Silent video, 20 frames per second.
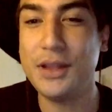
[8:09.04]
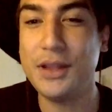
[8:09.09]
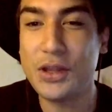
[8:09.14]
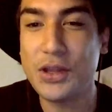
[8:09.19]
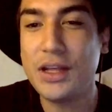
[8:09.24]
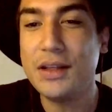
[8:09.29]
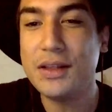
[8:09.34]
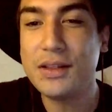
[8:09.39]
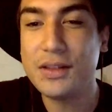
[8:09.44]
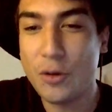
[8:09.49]

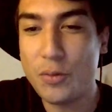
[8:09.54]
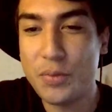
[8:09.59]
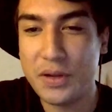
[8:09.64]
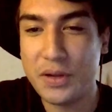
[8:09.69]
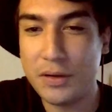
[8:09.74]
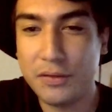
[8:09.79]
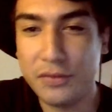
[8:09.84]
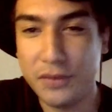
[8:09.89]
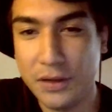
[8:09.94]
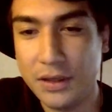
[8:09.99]
She is so
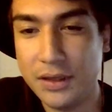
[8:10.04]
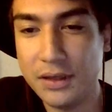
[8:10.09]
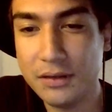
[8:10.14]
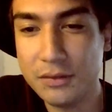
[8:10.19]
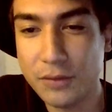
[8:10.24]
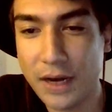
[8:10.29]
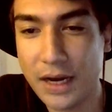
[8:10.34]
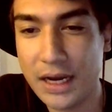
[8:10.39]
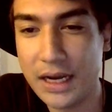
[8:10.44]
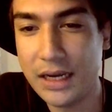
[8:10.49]
beautiful,
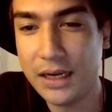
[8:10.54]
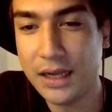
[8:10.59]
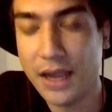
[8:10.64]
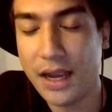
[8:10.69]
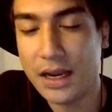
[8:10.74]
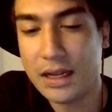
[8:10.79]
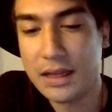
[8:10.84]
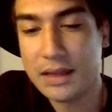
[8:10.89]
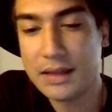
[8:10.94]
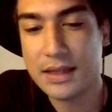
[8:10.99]
right?
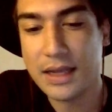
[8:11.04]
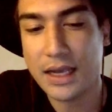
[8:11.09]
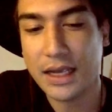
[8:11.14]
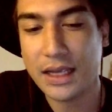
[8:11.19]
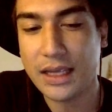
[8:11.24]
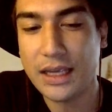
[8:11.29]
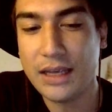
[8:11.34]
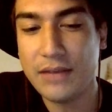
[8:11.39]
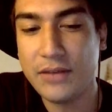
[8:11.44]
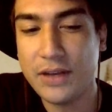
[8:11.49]
And it's like,
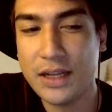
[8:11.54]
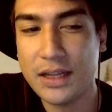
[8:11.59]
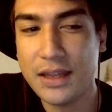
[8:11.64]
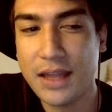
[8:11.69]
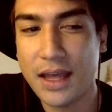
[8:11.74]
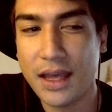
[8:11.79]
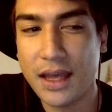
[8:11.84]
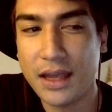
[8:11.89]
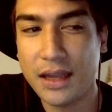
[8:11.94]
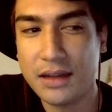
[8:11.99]
even in
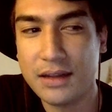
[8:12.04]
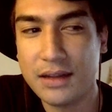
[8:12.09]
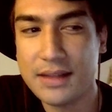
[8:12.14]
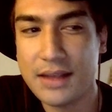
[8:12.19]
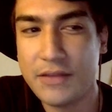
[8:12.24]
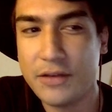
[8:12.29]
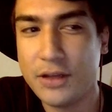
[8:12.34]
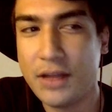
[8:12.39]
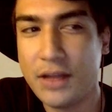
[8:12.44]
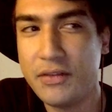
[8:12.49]
that
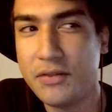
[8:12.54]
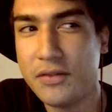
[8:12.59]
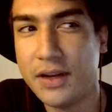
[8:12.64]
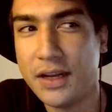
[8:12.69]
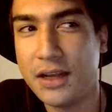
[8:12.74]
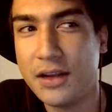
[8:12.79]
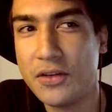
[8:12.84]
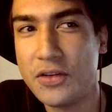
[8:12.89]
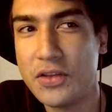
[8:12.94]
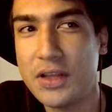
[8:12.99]
7-Eleven
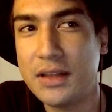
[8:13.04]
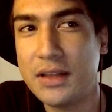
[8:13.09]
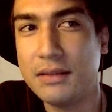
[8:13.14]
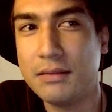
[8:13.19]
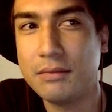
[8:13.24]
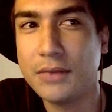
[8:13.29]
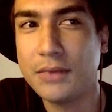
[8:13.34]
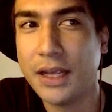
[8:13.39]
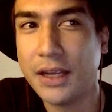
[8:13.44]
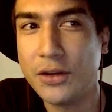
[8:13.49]
video, she's
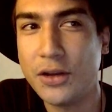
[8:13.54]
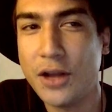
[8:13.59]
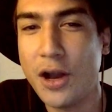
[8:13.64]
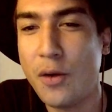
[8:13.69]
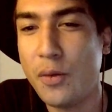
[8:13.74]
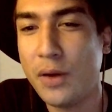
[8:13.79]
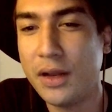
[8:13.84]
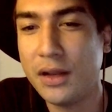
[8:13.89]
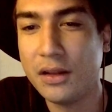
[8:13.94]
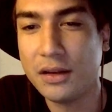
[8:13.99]
like, no
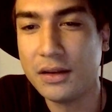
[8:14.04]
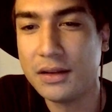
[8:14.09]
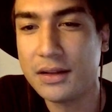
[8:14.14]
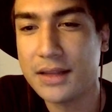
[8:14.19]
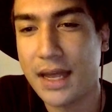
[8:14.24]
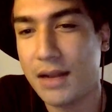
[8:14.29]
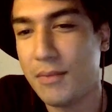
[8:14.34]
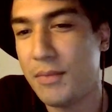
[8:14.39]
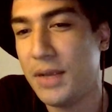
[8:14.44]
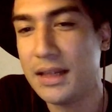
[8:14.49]
one looks
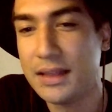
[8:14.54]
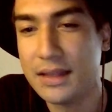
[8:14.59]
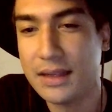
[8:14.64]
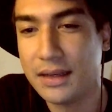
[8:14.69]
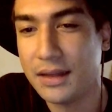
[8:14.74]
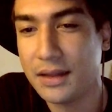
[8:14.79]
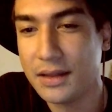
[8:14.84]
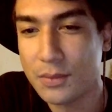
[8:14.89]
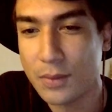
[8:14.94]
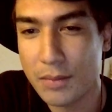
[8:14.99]
that amazing
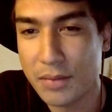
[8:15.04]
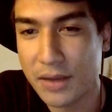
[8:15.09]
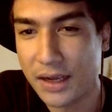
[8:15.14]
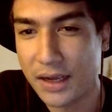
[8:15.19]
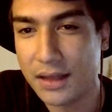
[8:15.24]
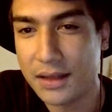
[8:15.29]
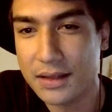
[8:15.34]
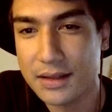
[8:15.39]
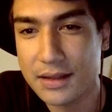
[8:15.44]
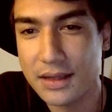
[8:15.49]
in
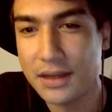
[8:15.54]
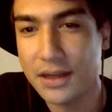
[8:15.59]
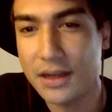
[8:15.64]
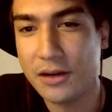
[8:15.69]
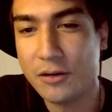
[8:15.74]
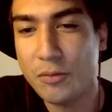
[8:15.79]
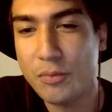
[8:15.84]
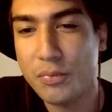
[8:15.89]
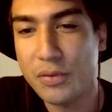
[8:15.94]
sweatpants, you know?